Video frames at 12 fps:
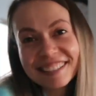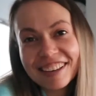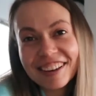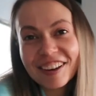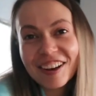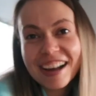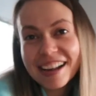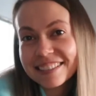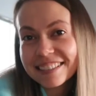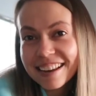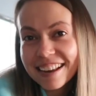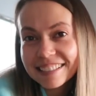See you
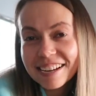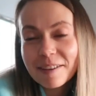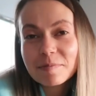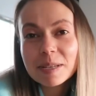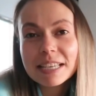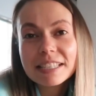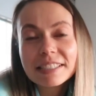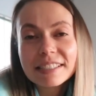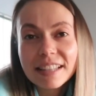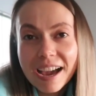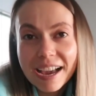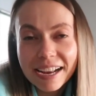guys next time. Please
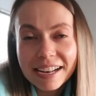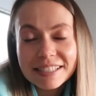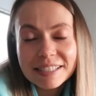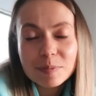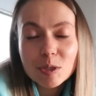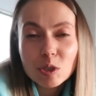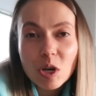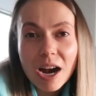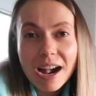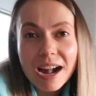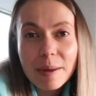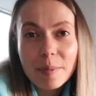like and
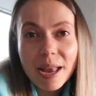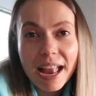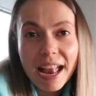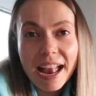subscribe,